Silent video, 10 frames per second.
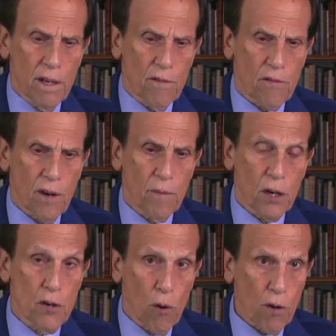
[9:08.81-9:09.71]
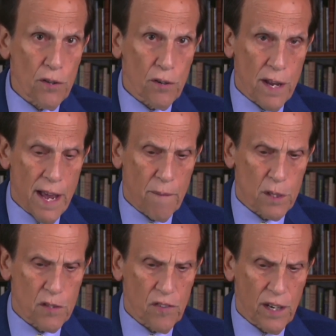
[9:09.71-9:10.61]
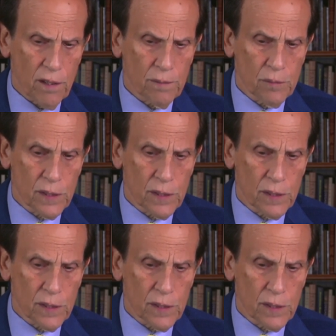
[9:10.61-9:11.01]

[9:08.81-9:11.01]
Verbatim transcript: from the northern hemisphere